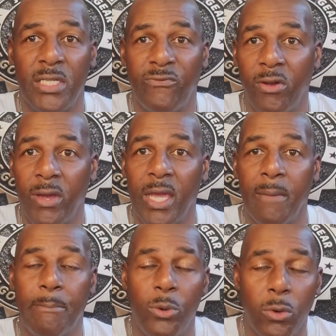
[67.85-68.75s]
It's very
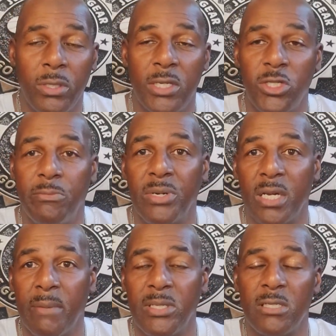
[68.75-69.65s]
important that you
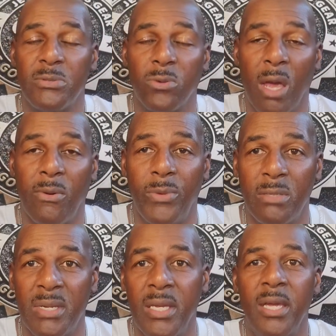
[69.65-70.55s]
become a subscriber
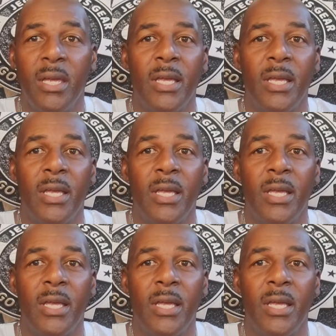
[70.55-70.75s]
with me.